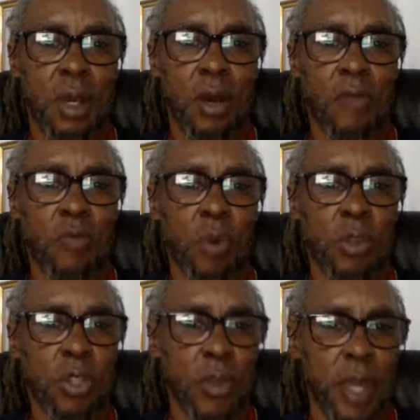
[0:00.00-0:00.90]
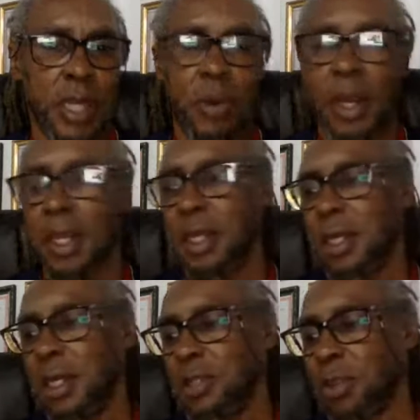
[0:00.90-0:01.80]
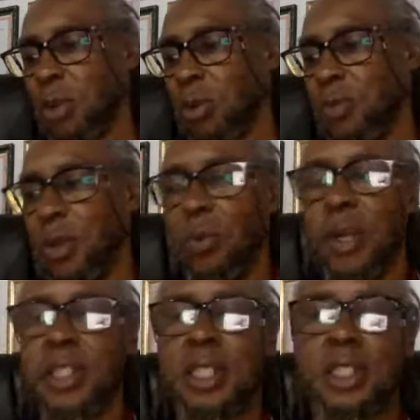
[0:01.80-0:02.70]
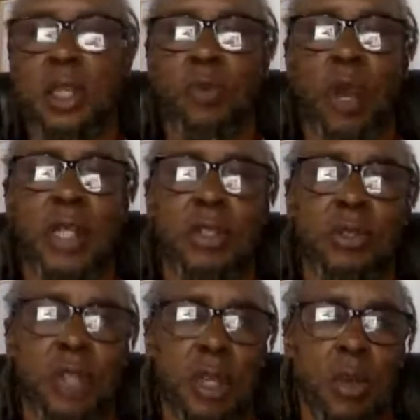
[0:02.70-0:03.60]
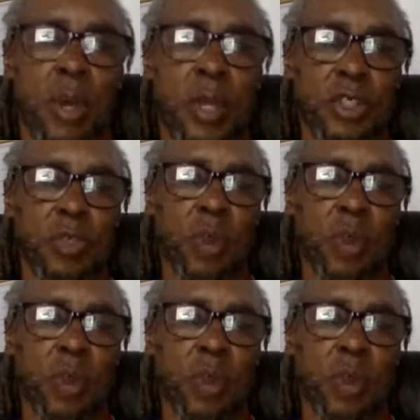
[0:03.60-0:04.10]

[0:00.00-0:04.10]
of water anyway. So we're sitting right on the equation.